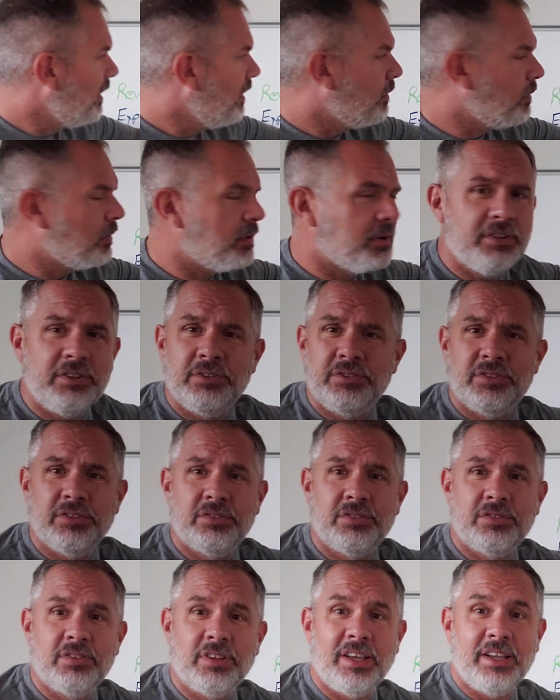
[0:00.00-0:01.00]
Or are you
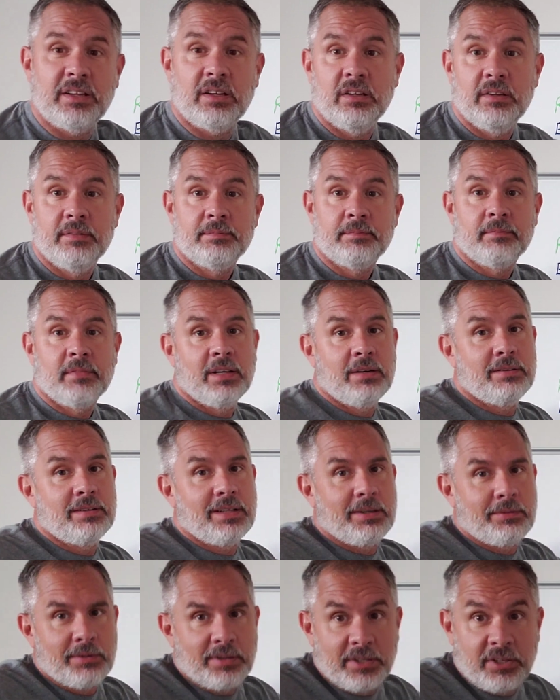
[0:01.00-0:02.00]
just like, well,
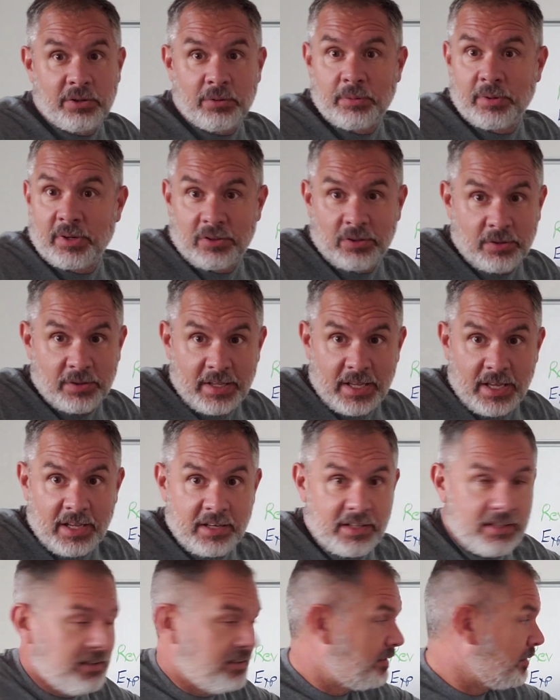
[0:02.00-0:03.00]
I really don't want to look at
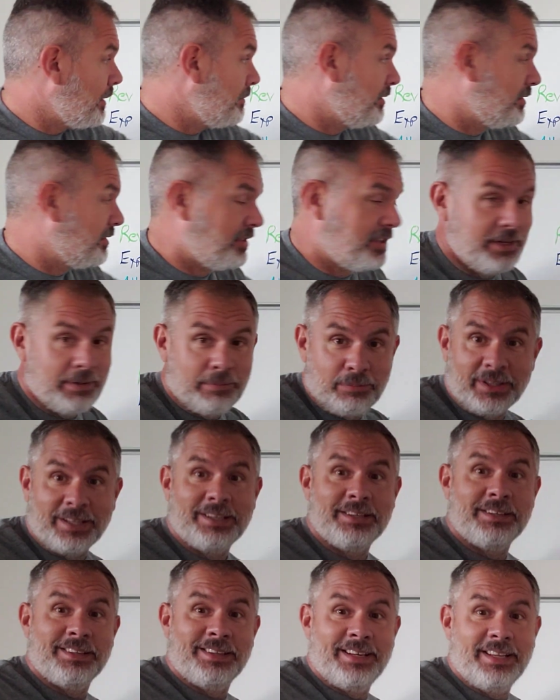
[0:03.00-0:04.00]
it, so I'm just going to
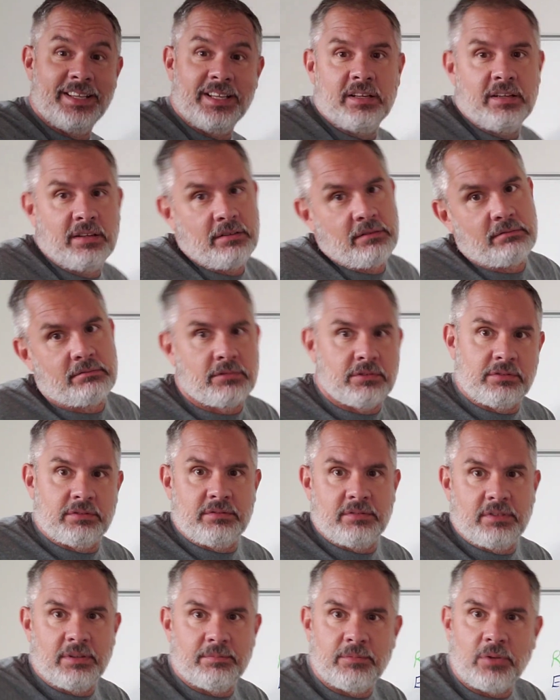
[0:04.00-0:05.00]
blend it in and
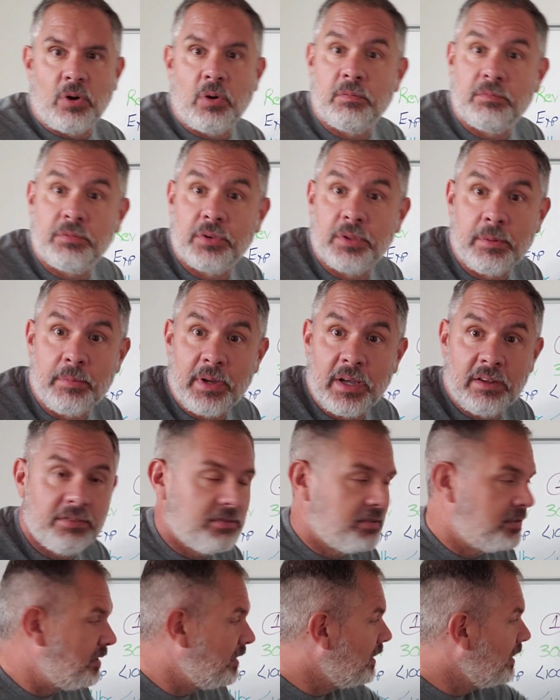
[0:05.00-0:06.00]
hope for the
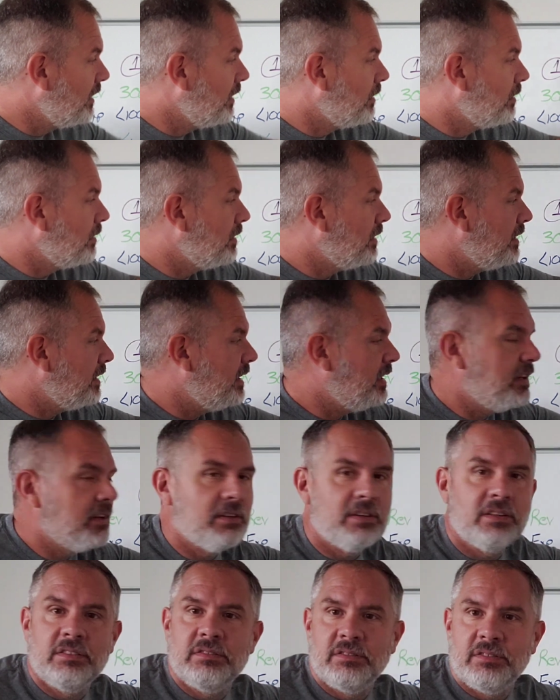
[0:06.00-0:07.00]
best?
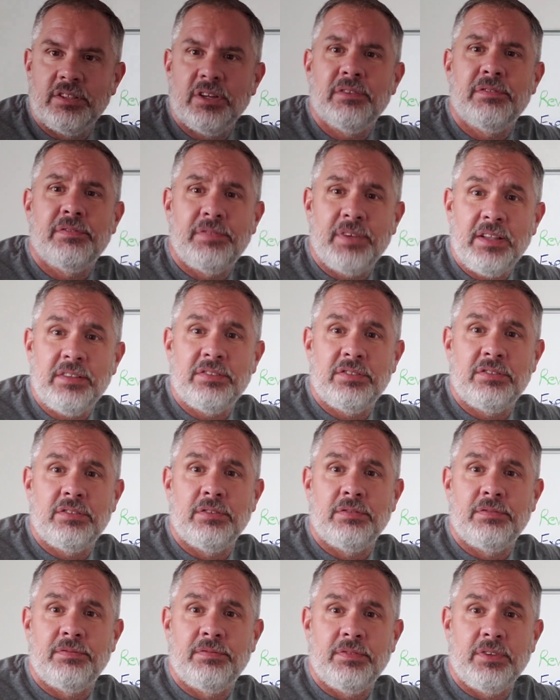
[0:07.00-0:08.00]
Here, you're faced
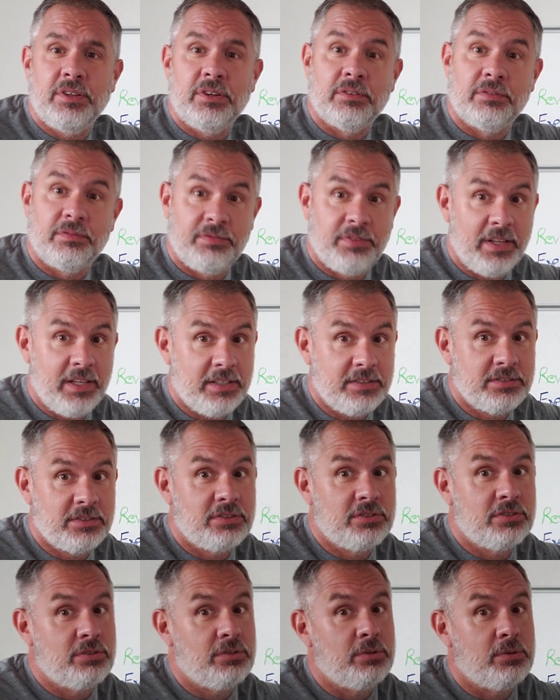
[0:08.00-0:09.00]

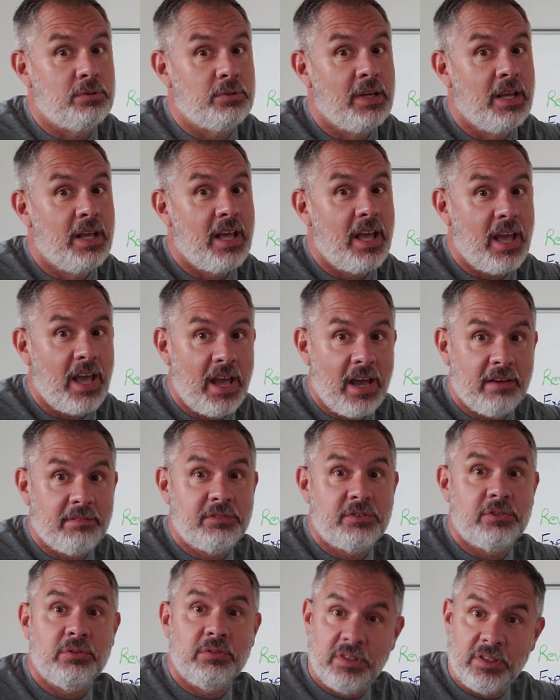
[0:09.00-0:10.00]
to have
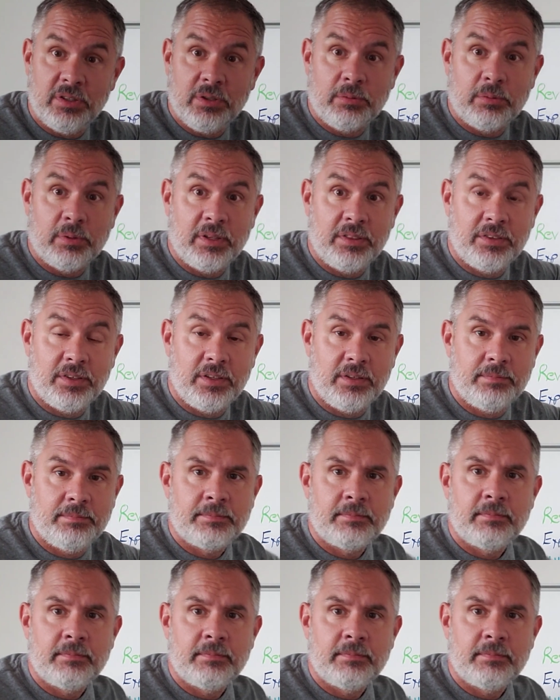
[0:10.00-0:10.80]
to deal with it.